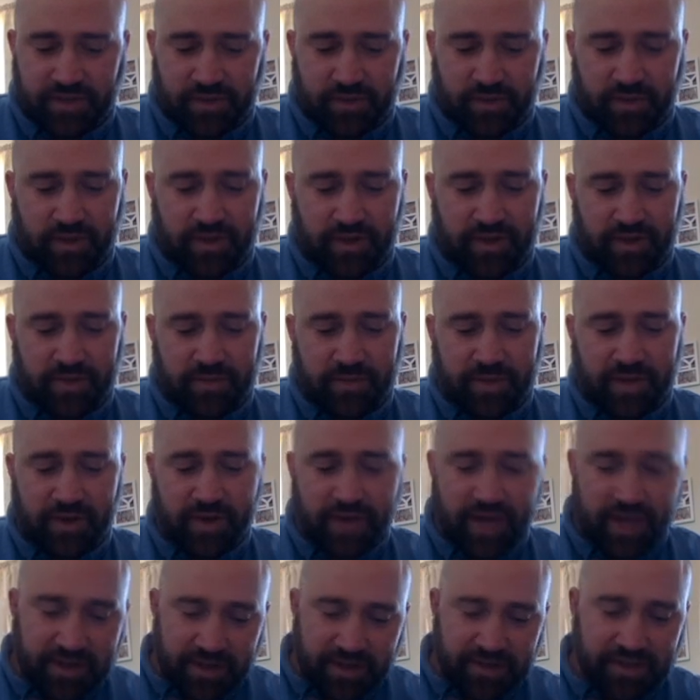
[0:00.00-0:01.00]
we learn about
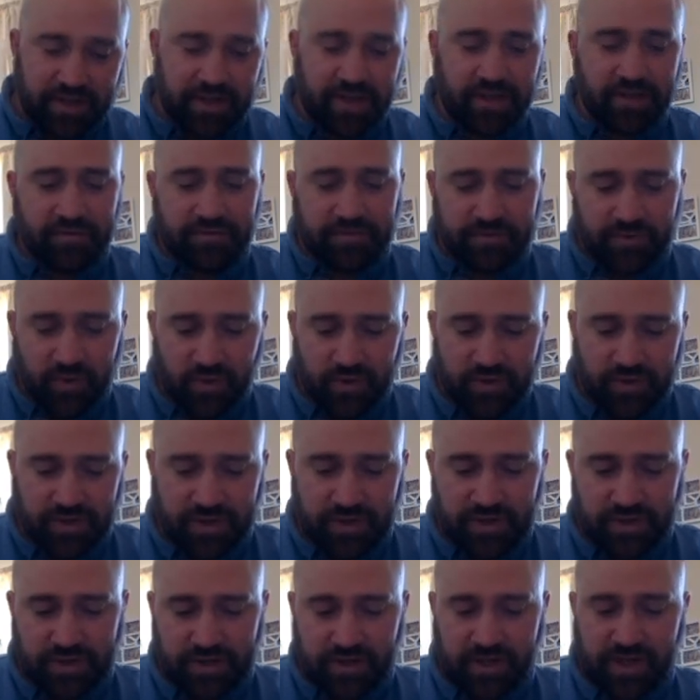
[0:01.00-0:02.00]
energy and
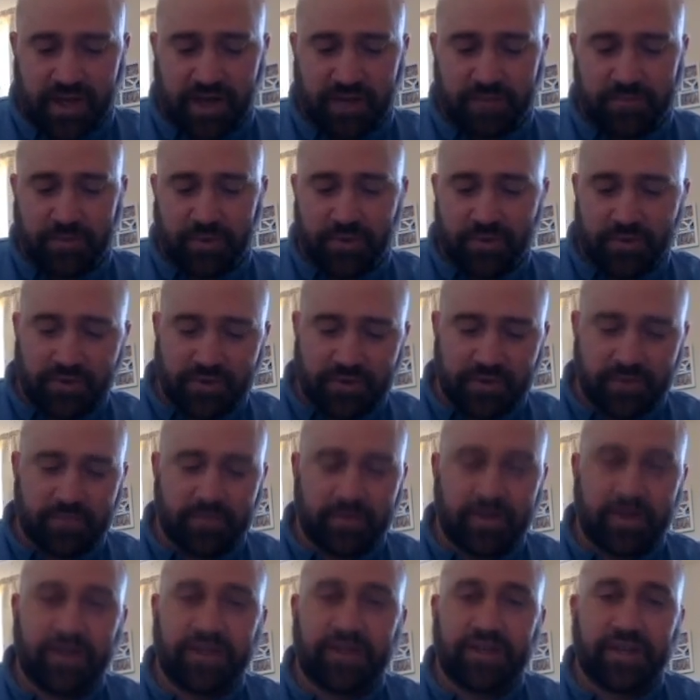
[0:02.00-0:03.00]
forces and how both can
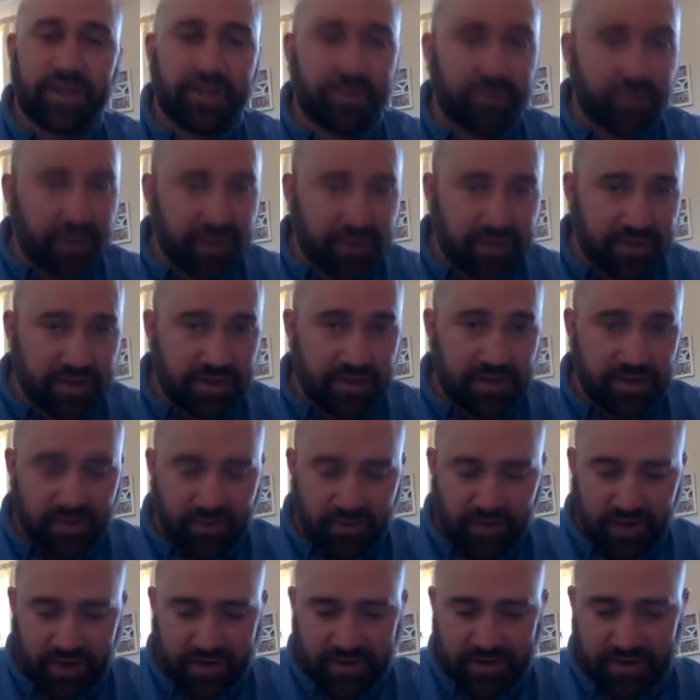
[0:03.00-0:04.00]
be generated and
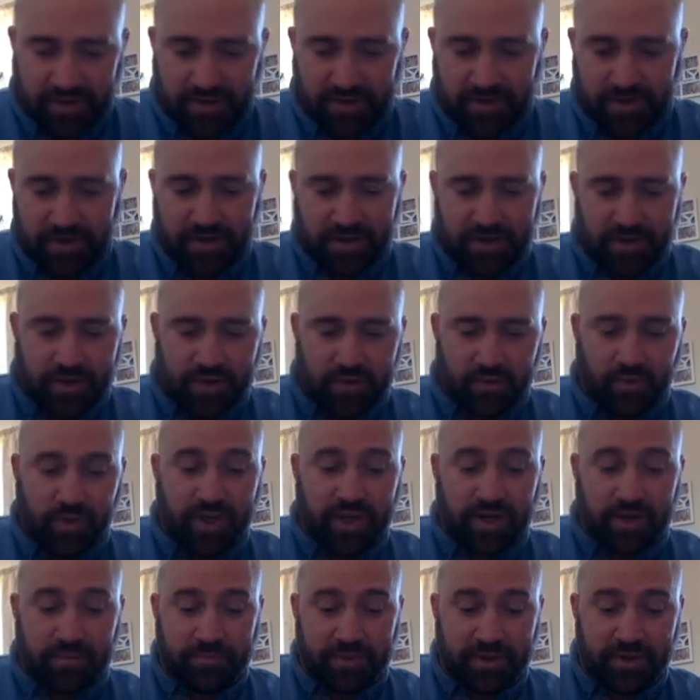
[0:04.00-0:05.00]
directed. We
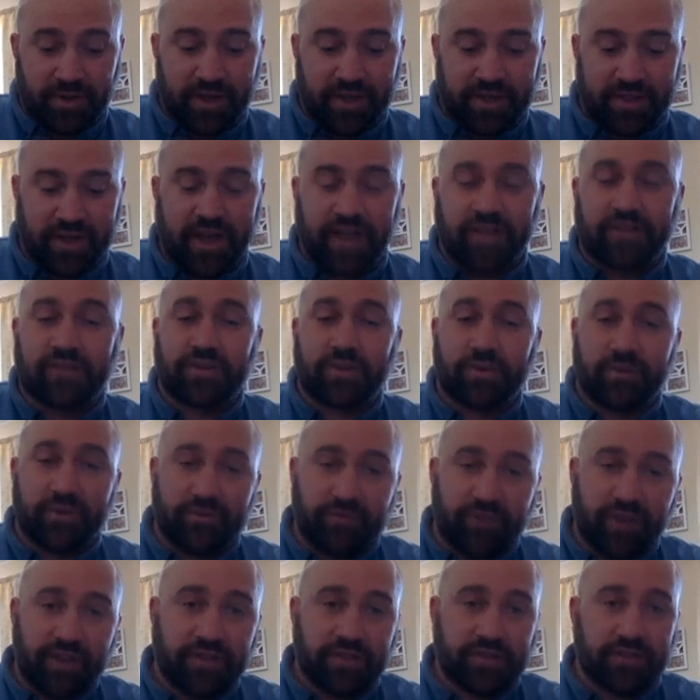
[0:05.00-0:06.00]
can apply that to
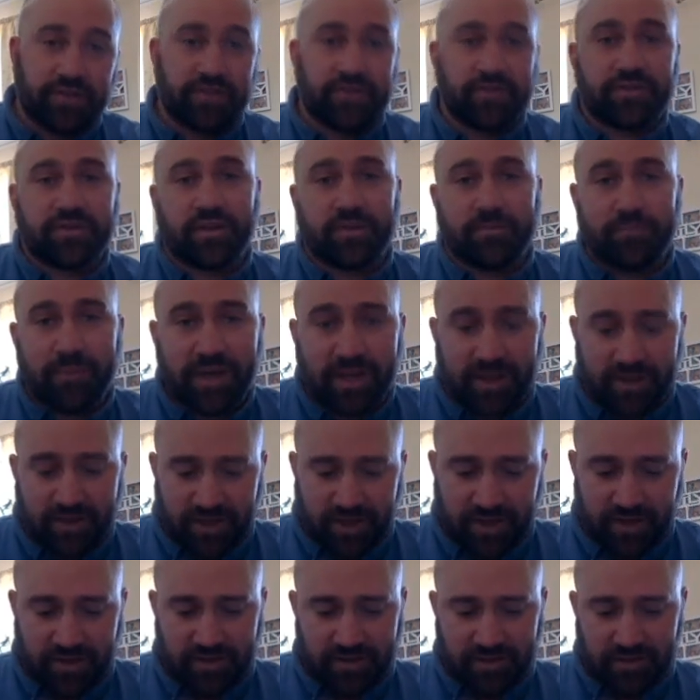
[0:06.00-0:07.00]
inventions that make
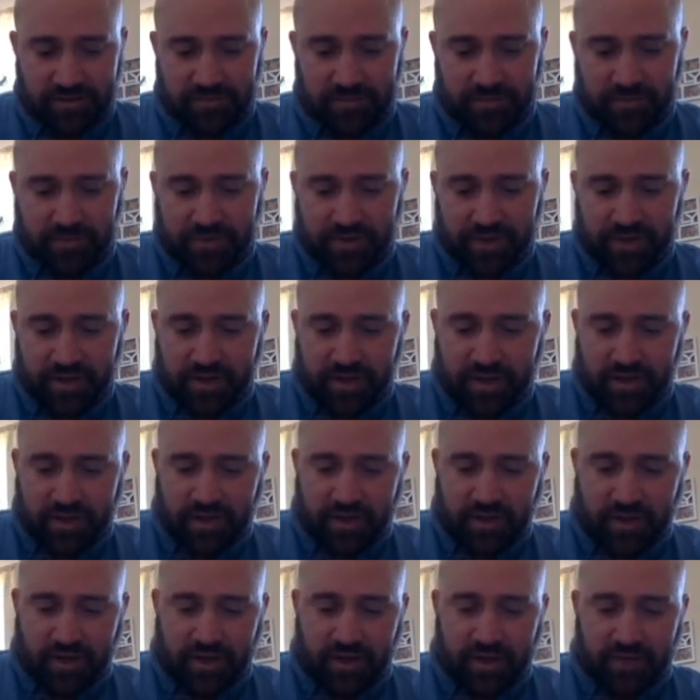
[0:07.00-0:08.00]
things.
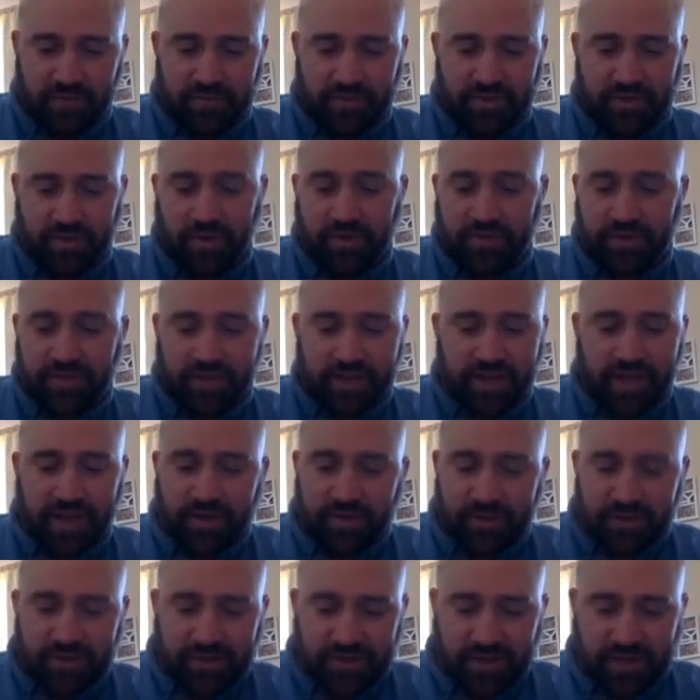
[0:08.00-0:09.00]
So after
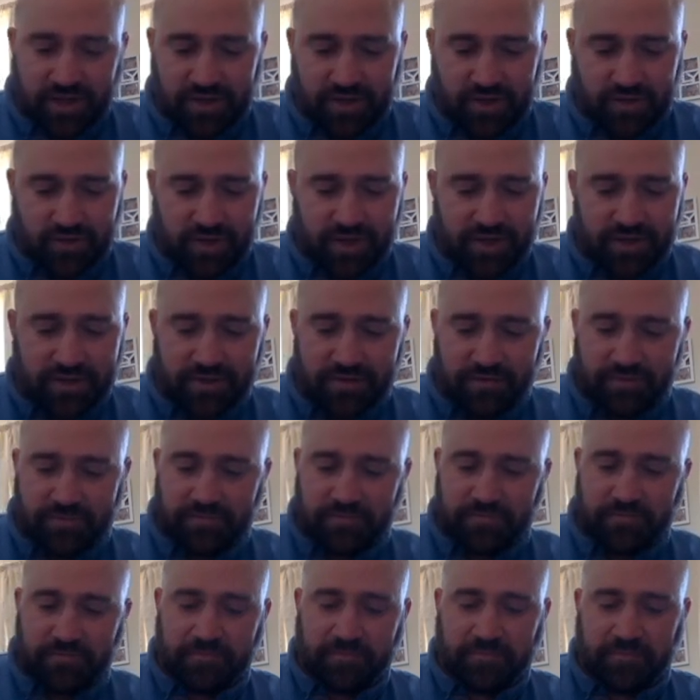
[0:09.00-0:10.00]
countless centuries,
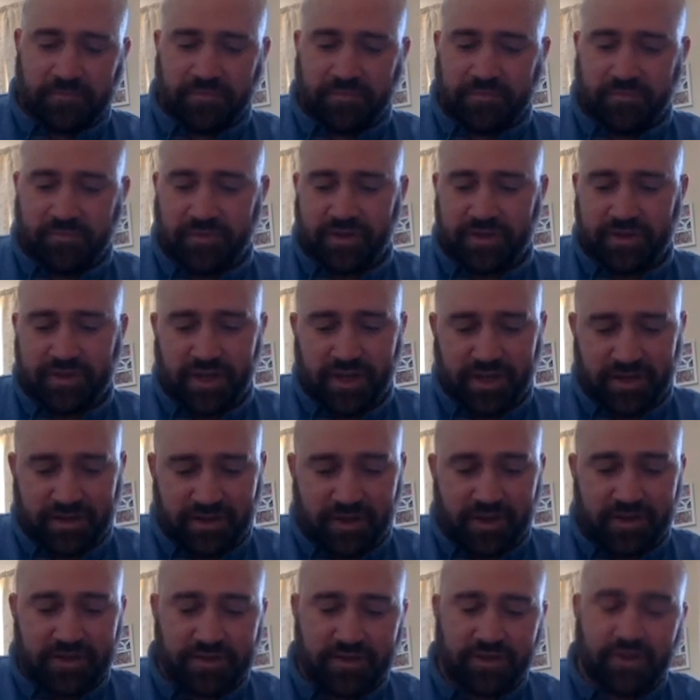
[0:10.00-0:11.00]
machines
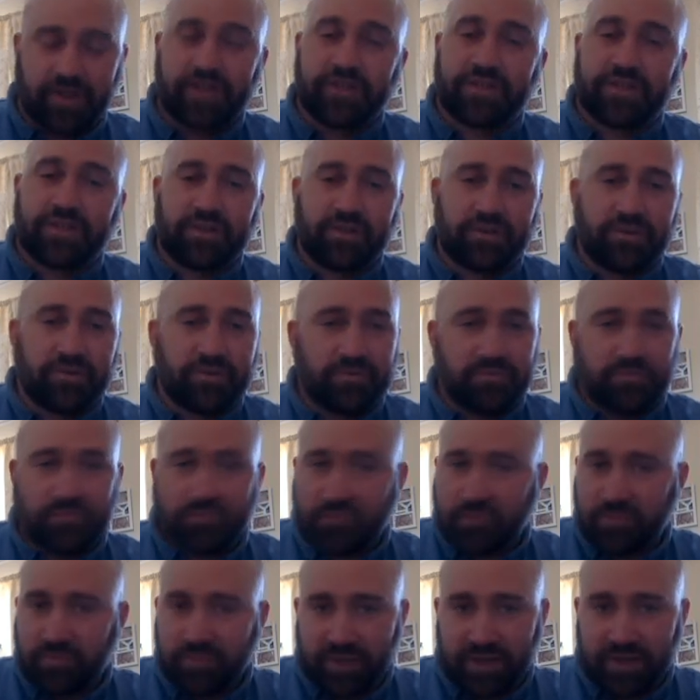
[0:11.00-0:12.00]
are starting to
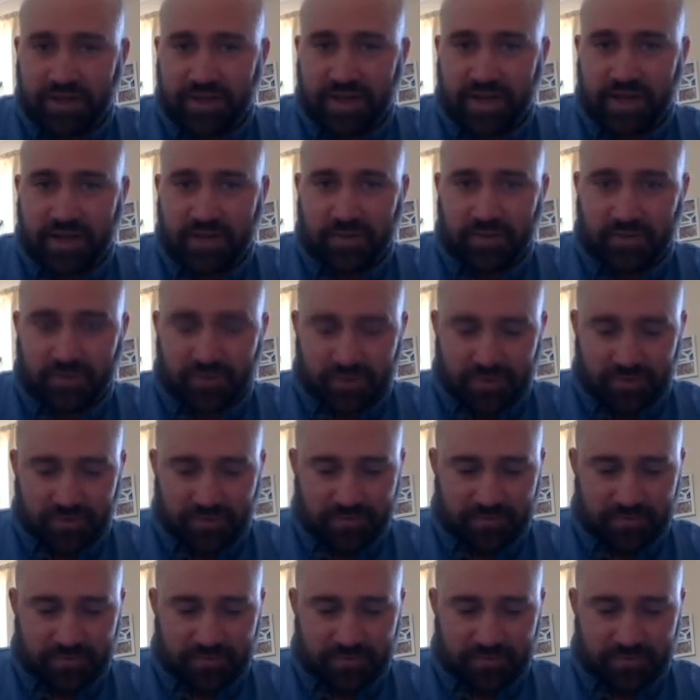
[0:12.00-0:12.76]
replace animals.